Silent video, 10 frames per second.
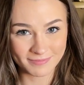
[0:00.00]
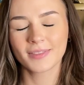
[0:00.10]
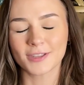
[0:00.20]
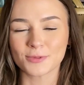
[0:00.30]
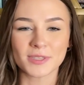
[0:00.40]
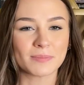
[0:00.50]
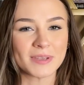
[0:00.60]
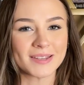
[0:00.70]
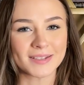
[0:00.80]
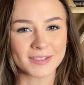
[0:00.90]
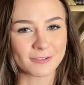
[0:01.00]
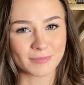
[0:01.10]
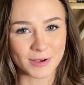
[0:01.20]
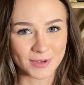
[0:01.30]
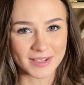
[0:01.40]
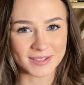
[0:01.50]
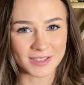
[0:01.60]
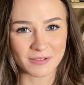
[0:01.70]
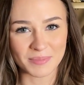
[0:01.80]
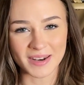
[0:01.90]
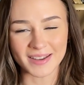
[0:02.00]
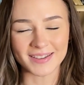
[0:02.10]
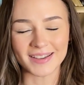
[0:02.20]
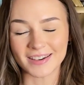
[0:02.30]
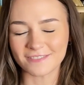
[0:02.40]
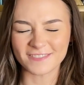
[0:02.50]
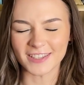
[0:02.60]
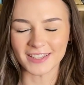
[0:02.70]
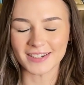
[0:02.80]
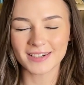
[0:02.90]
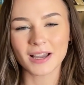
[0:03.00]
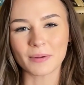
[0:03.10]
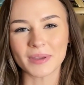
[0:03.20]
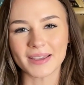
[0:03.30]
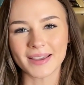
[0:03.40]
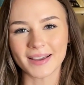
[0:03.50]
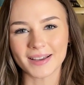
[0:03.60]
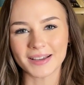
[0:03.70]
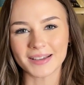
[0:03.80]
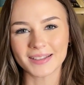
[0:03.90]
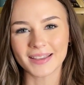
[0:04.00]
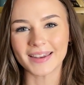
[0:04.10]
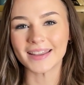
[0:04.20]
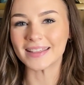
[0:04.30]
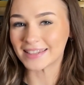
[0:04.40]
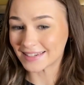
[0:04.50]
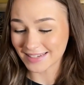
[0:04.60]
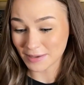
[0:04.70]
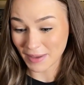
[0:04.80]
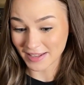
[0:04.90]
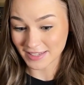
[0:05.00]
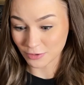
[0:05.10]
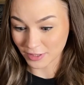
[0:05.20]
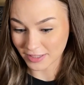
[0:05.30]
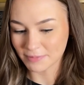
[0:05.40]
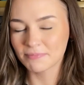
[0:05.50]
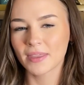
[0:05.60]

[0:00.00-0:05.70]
This was the beginnings of my reading slump, and I could kind of feel it coming, and I needed to get past it quickly.